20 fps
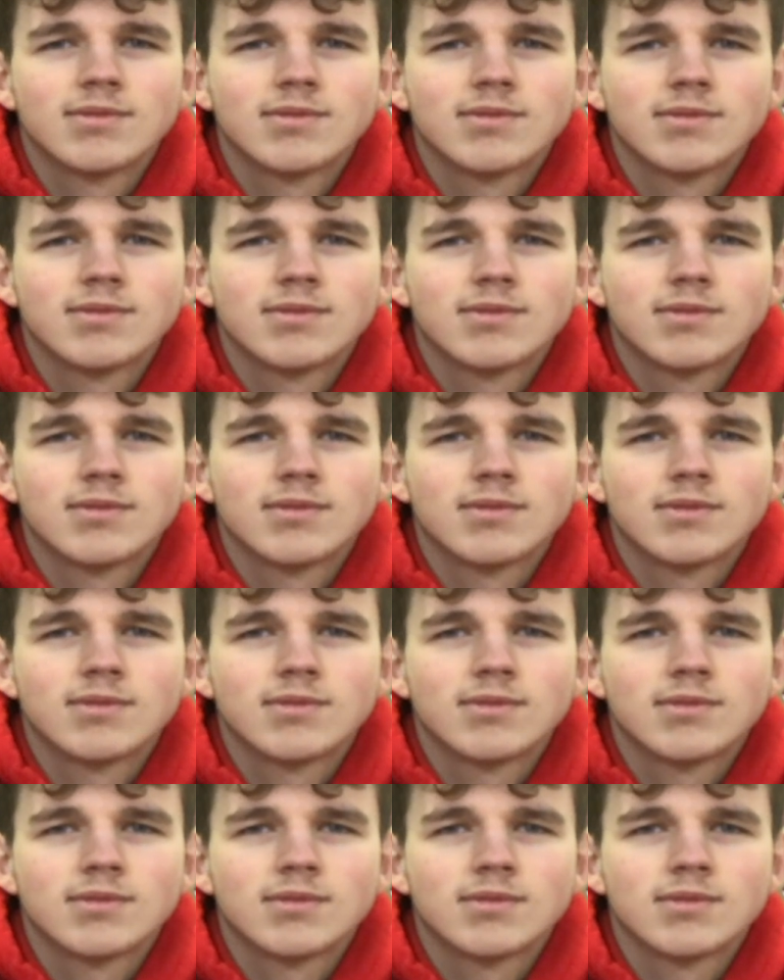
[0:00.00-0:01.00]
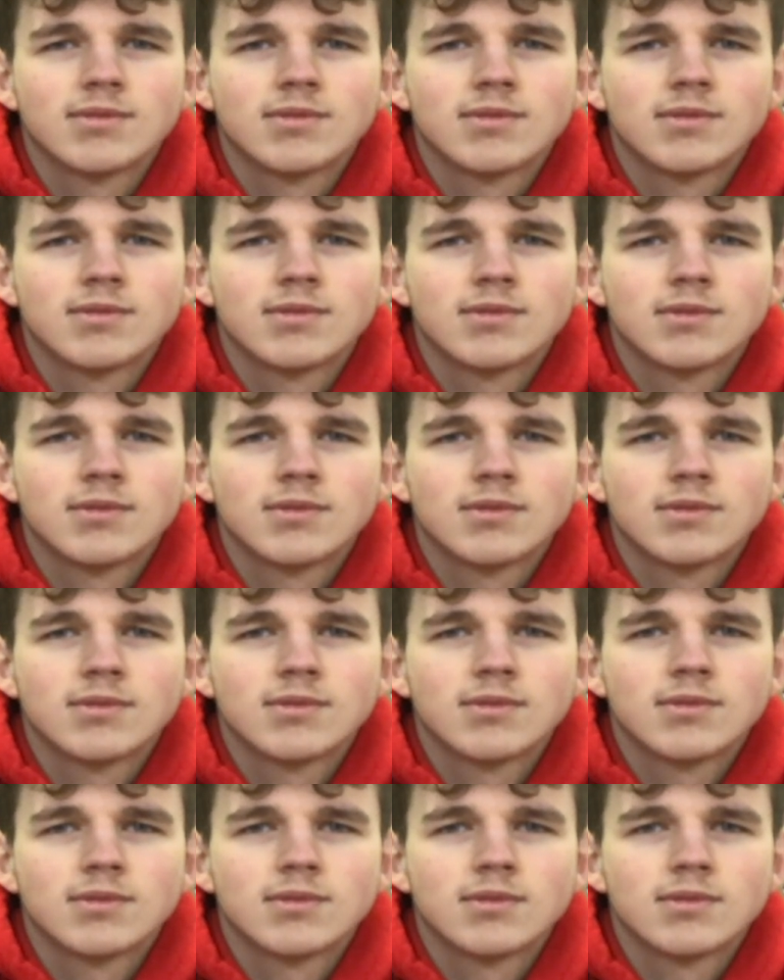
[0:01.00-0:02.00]

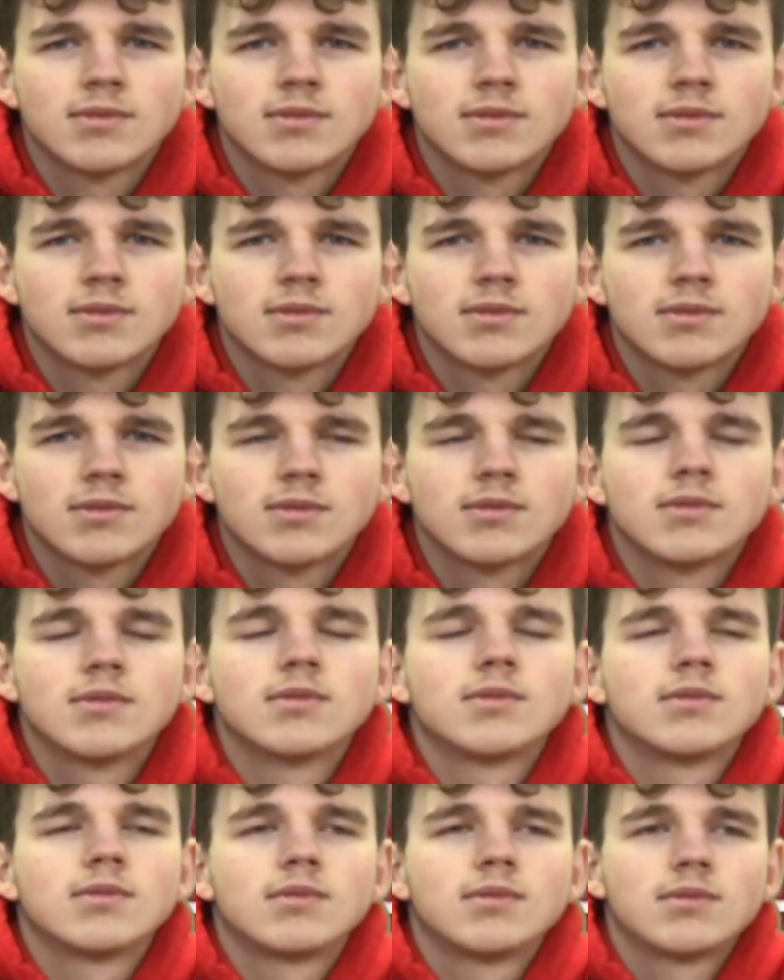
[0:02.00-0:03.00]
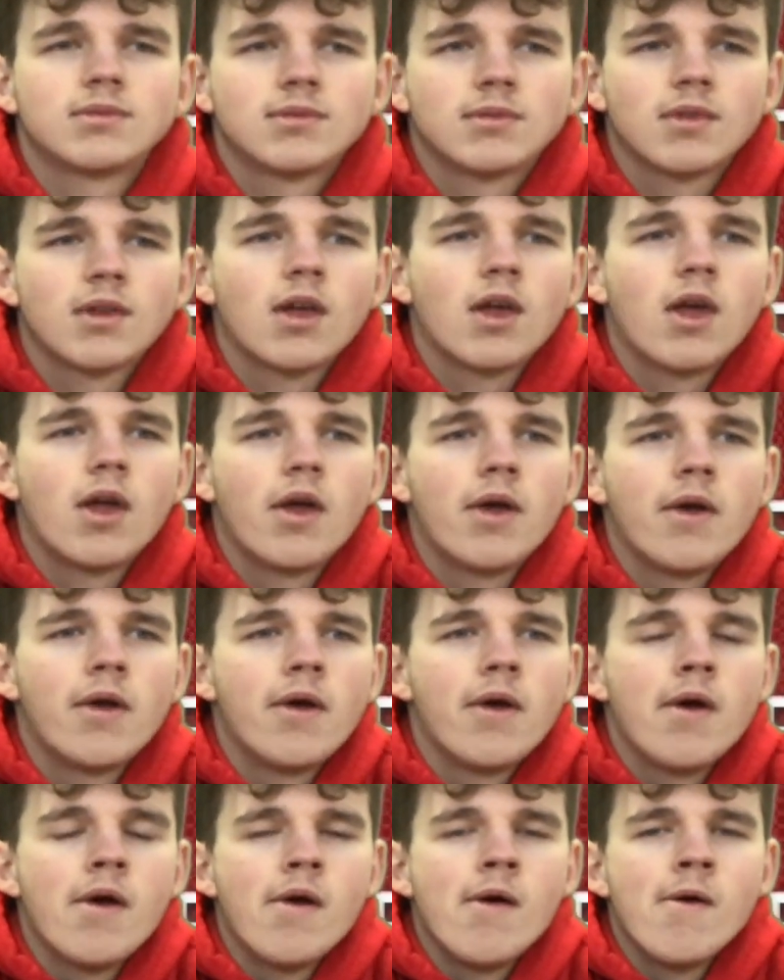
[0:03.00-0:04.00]

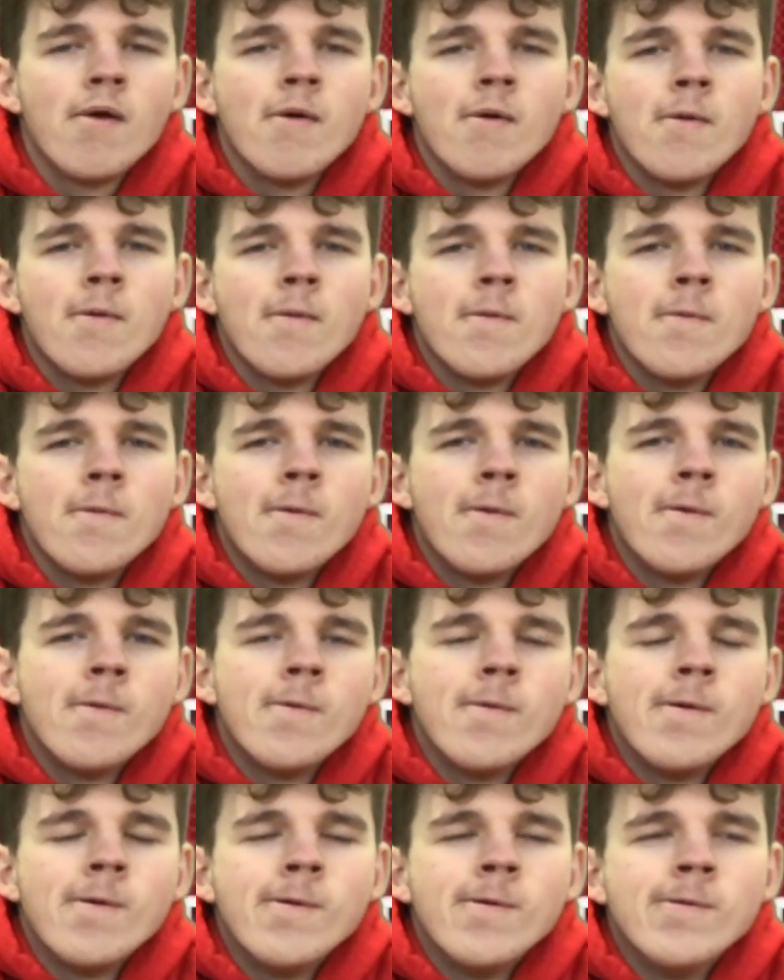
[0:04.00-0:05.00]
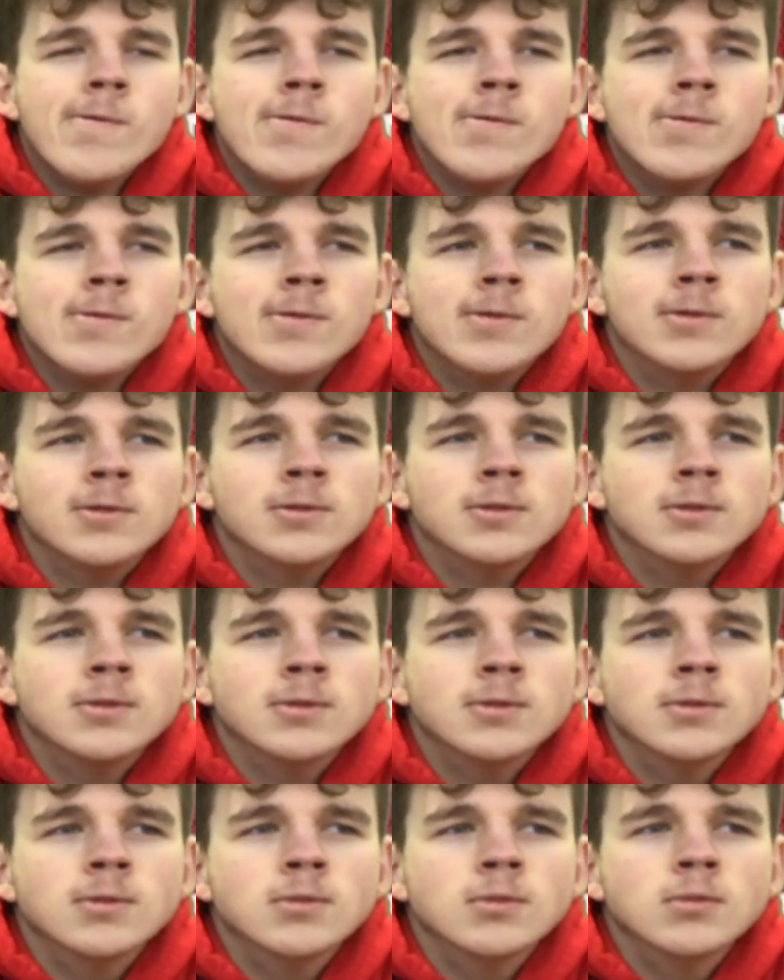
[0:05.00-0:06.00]

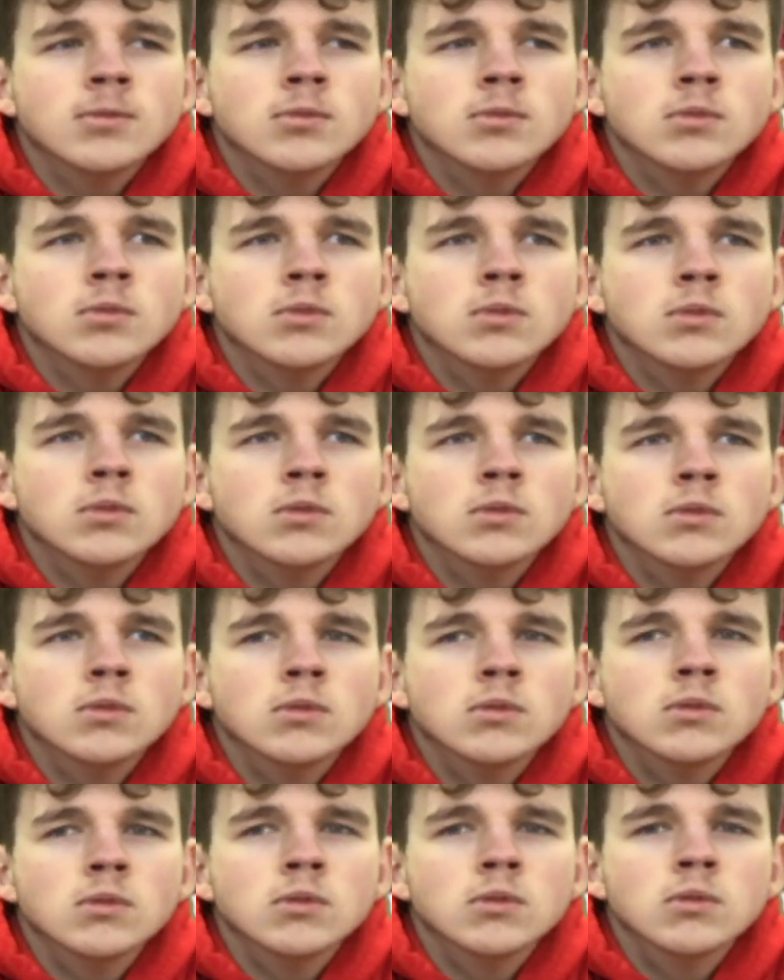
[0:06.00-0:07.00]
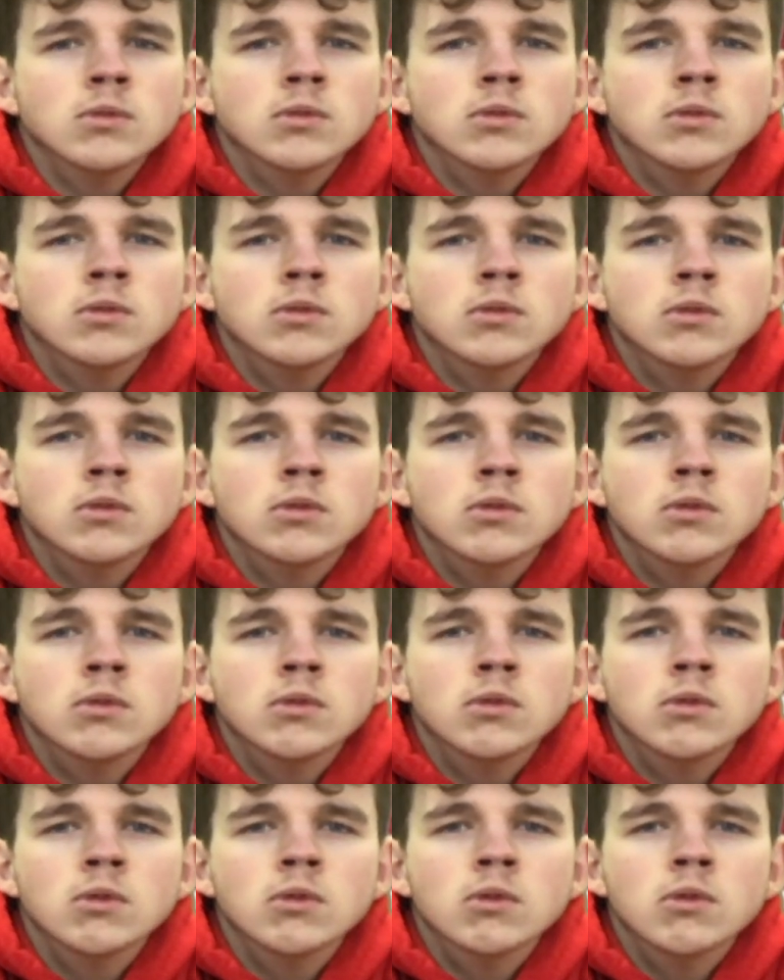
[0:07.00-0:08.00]
(not speaking)